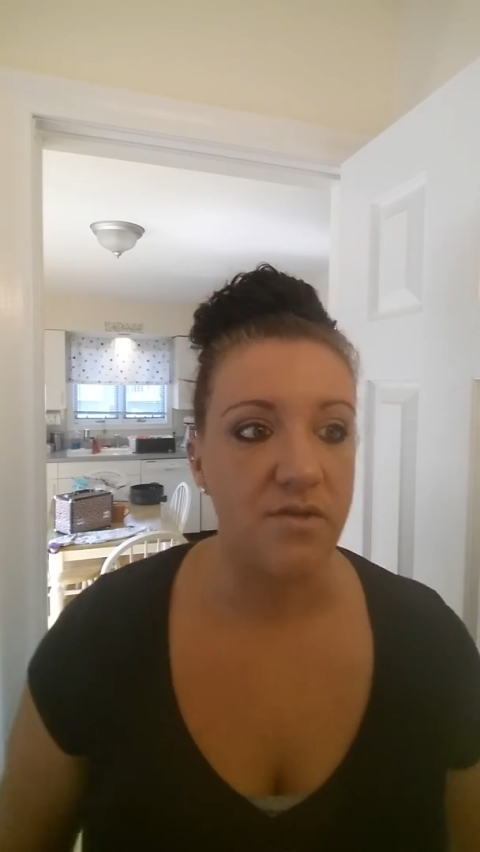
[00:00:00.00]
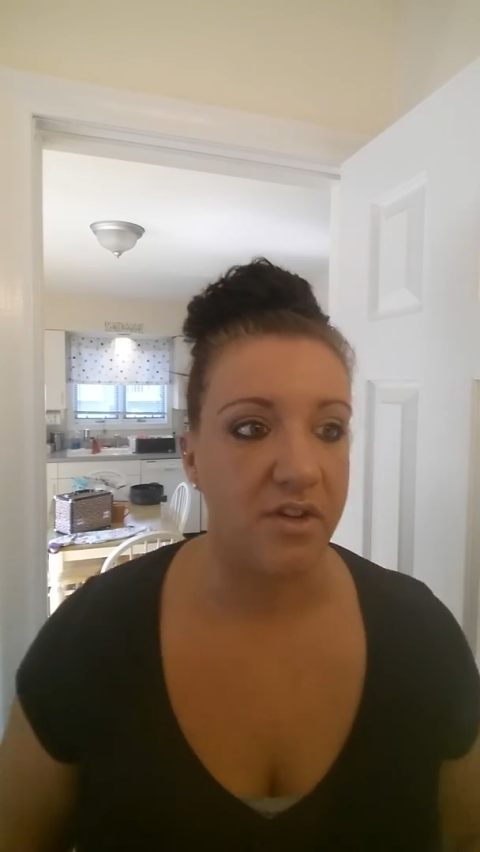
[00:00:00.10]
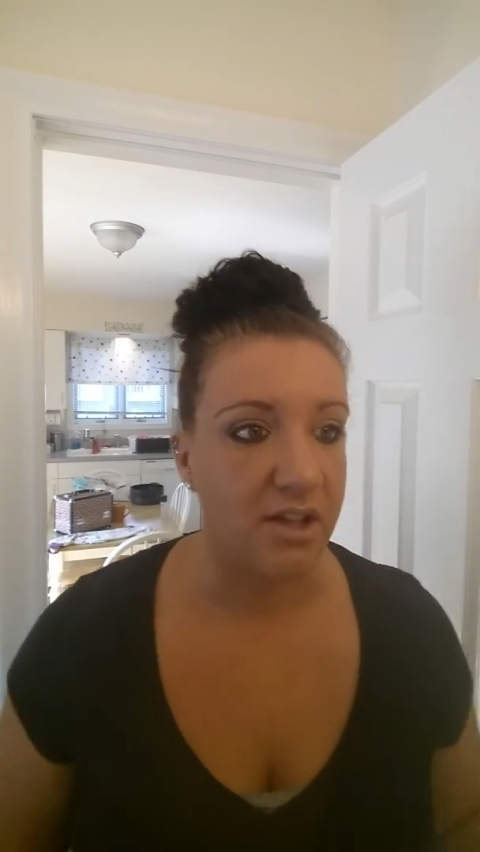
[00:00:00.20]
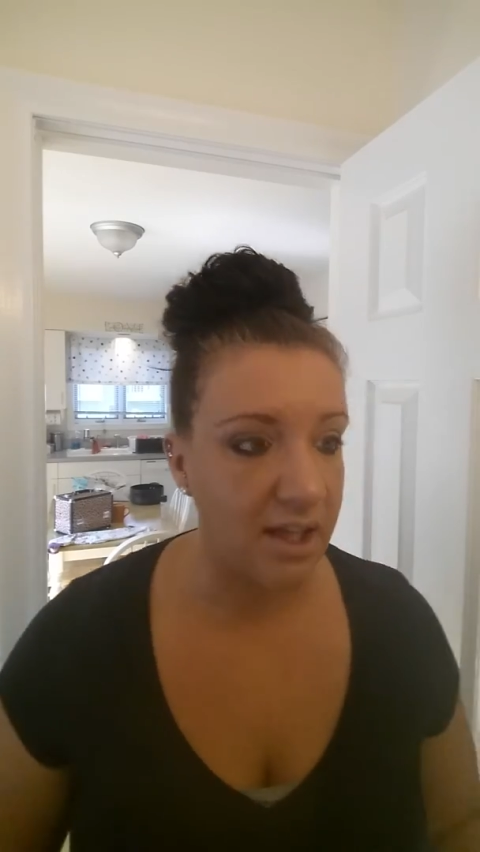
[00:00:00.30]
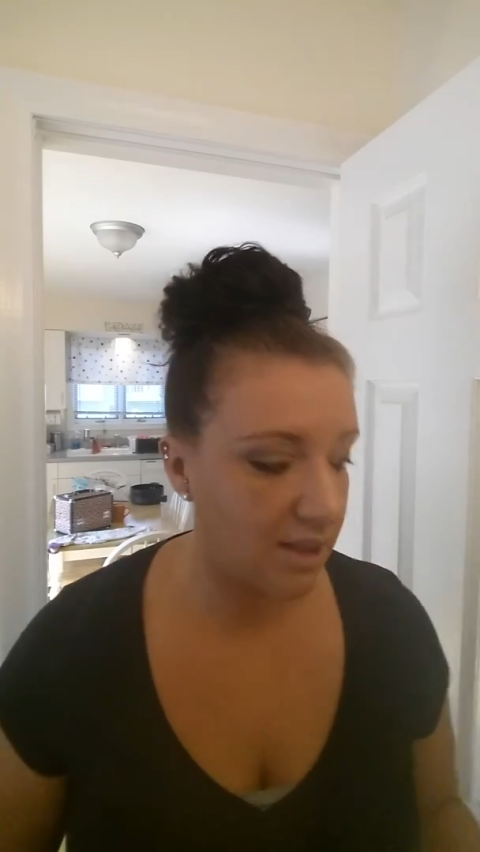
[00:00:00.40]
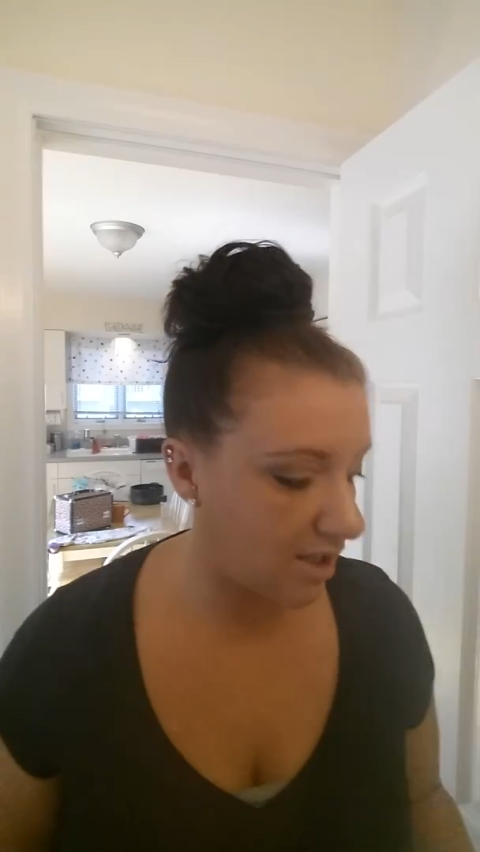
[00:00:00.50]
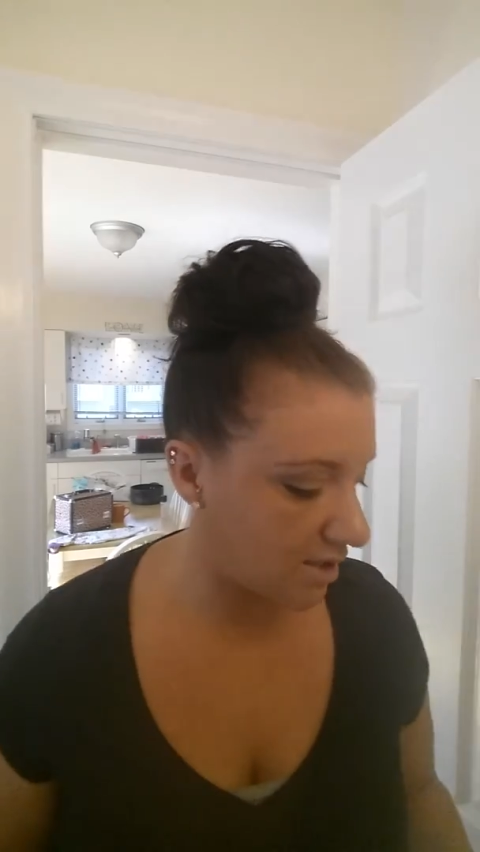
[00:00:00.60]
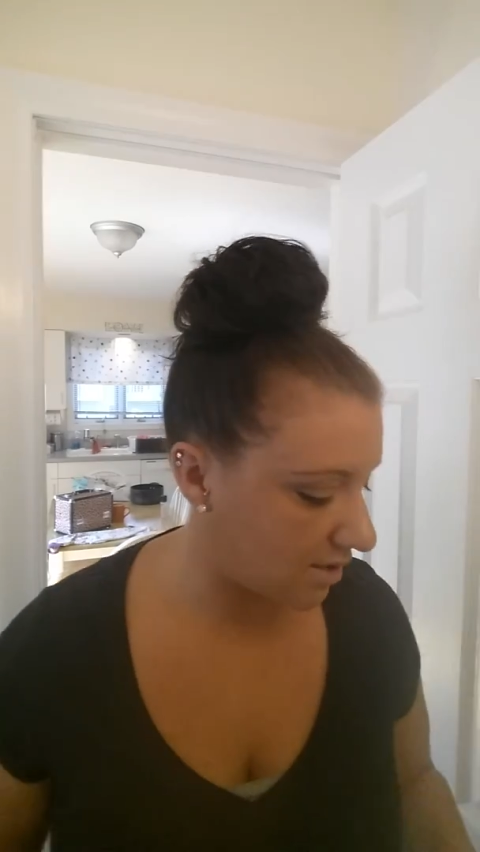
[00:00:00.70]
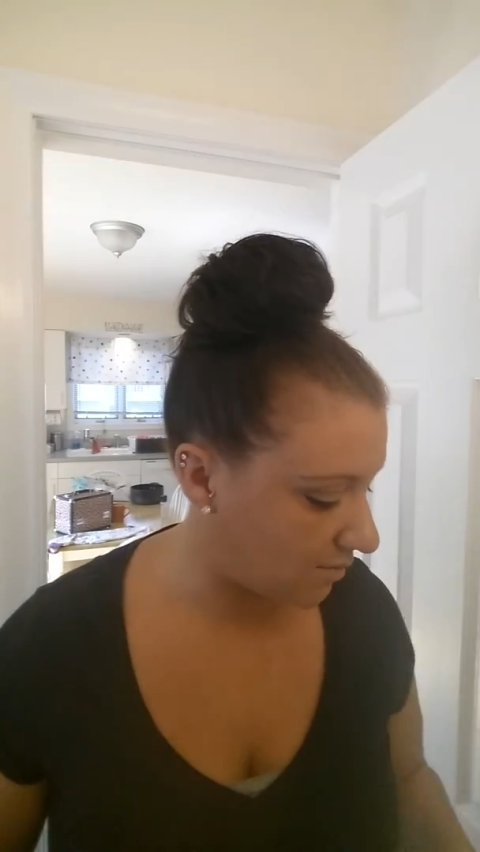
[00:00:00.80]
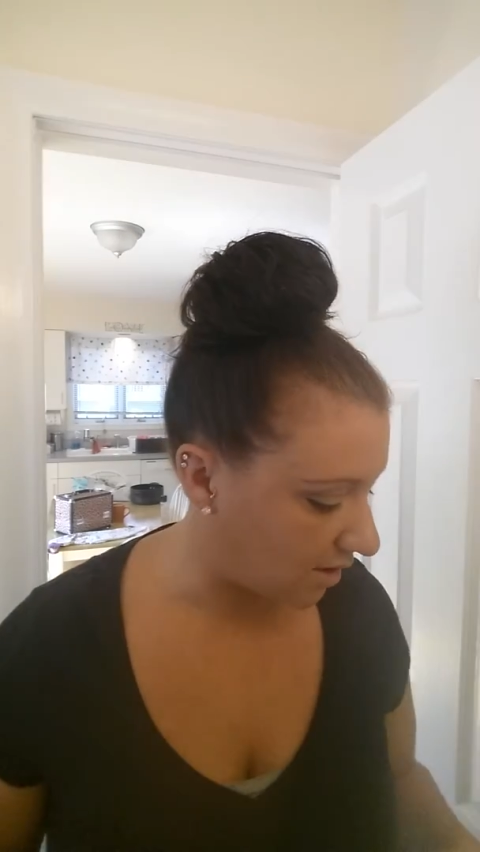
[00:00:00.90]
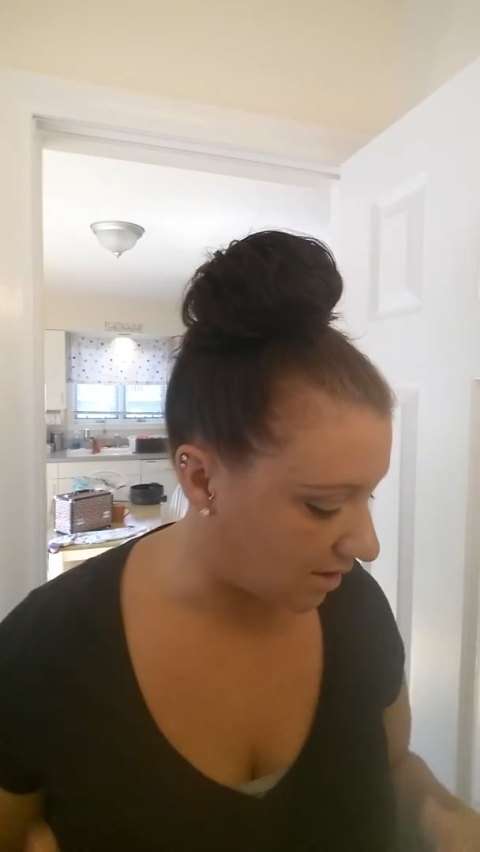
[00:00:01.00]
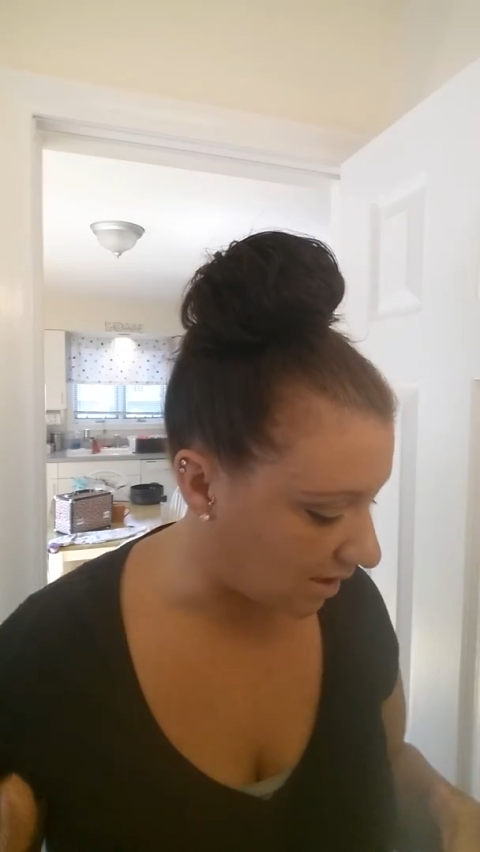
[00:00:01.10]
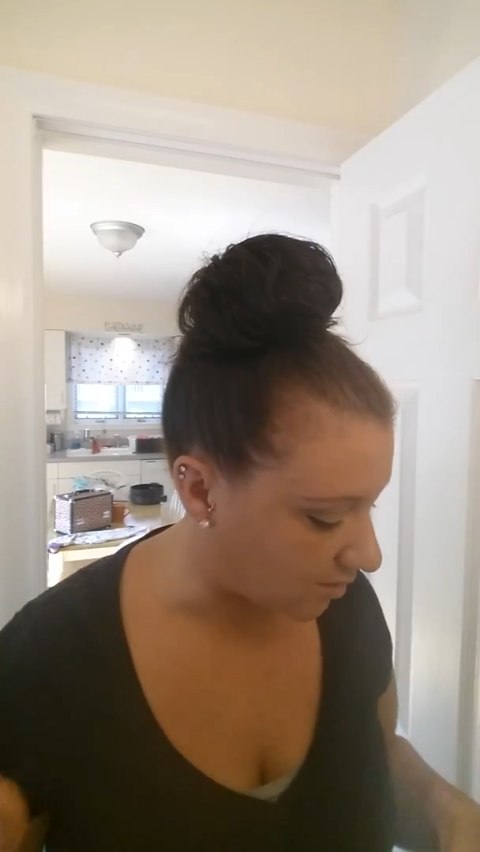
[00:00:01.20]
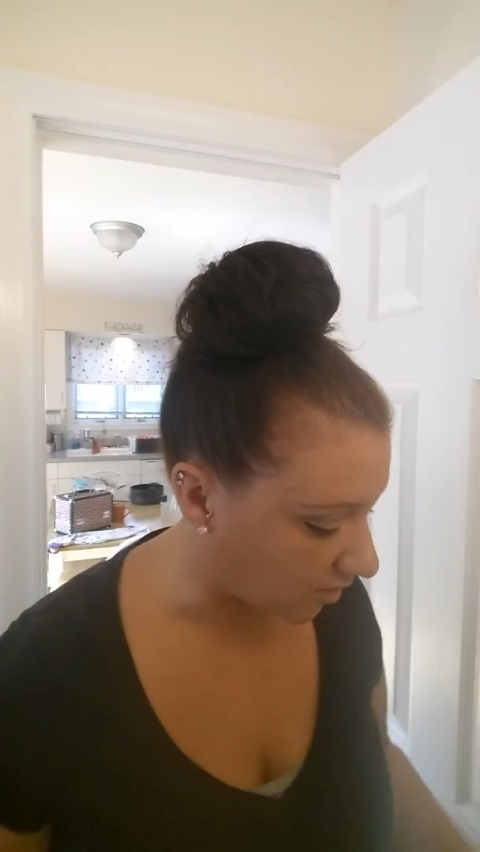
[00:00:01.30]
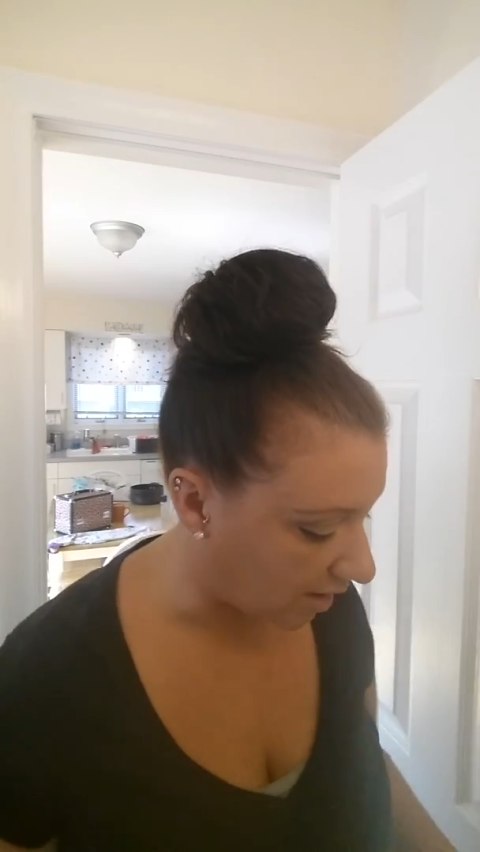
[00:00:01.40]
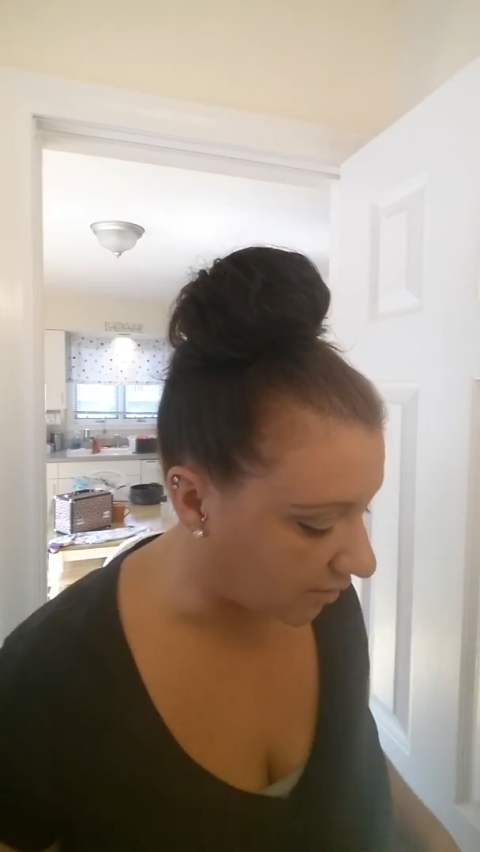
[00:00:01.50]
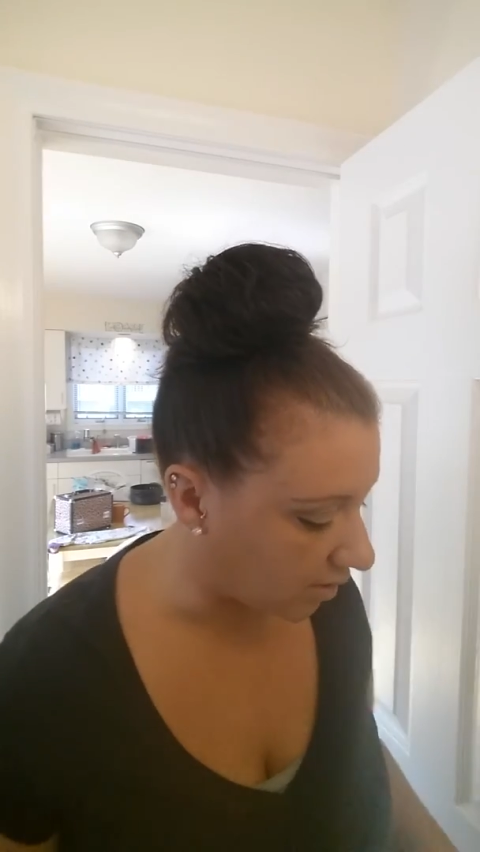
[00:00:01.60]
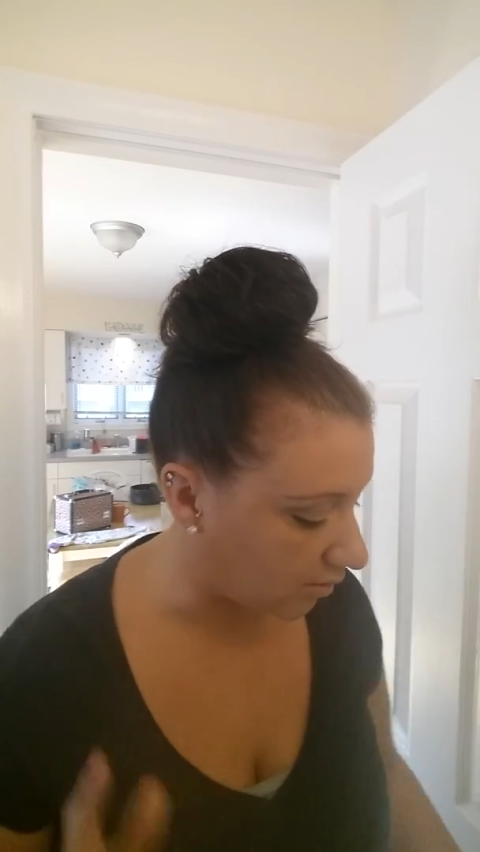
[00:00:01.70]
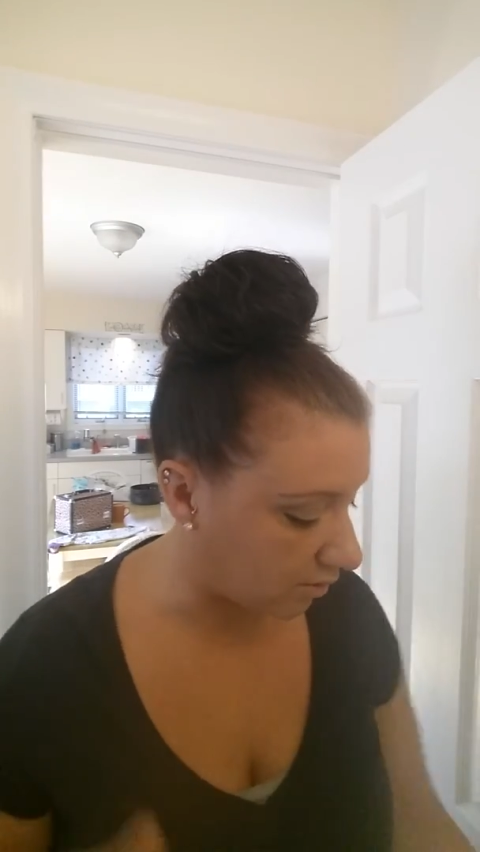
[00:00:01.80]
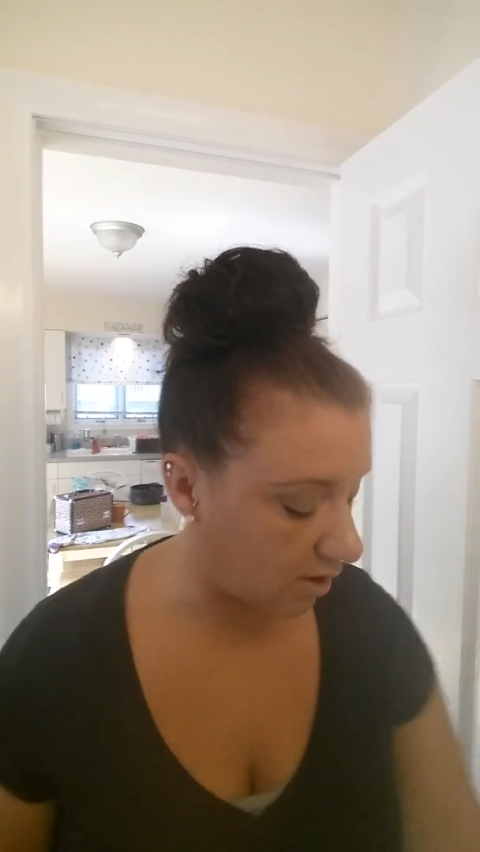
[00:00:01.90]
It seems like it takes forever. It really
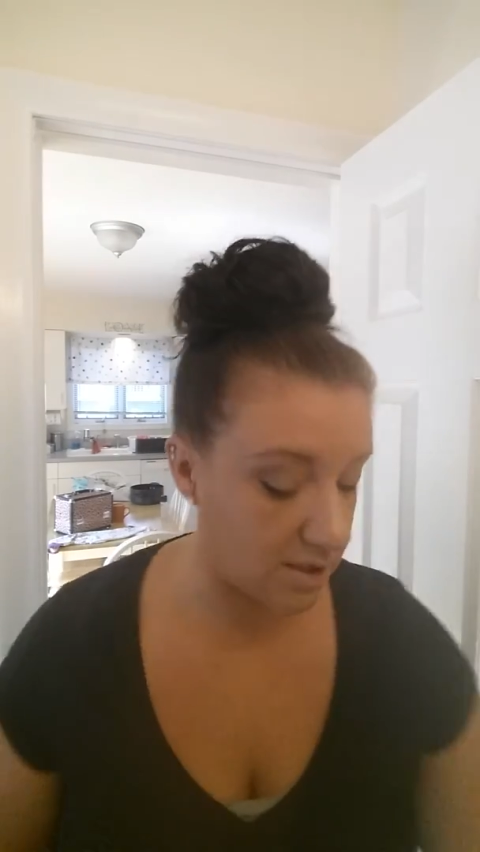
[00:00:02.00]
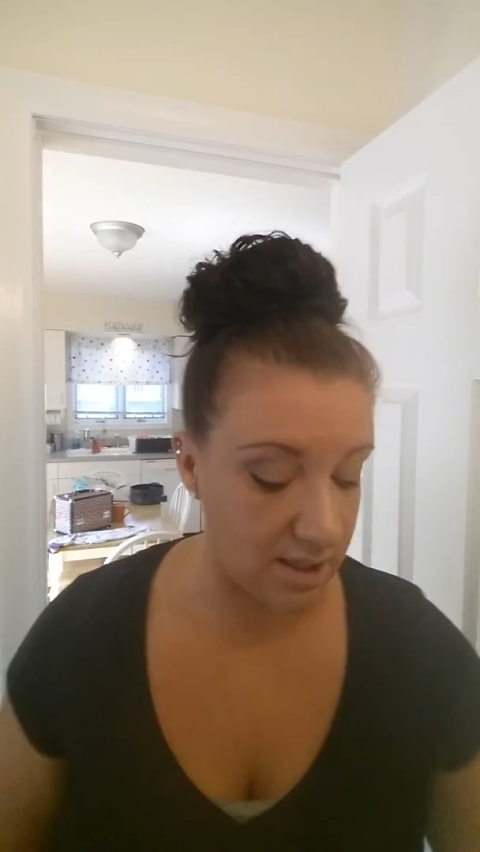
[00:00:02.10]
doesn't.